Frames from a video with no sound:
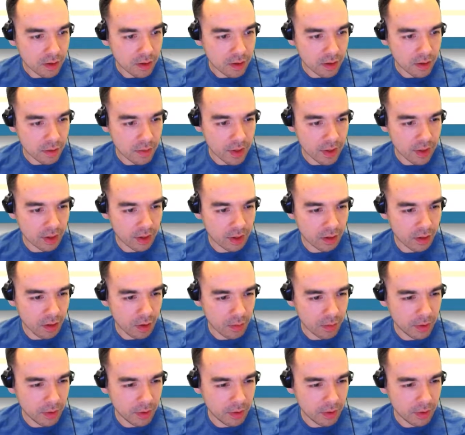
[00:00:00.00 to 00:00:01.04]
going to be the
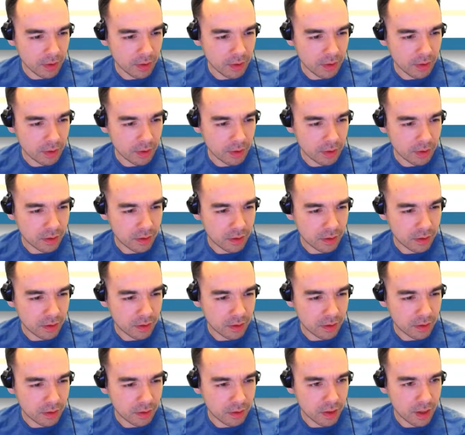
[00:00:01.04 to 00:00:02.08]
globe.
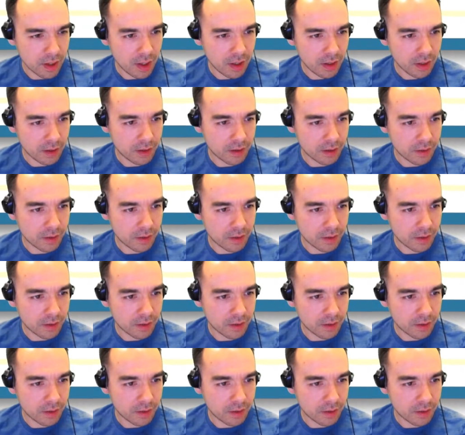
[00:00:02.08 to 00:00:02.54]
What?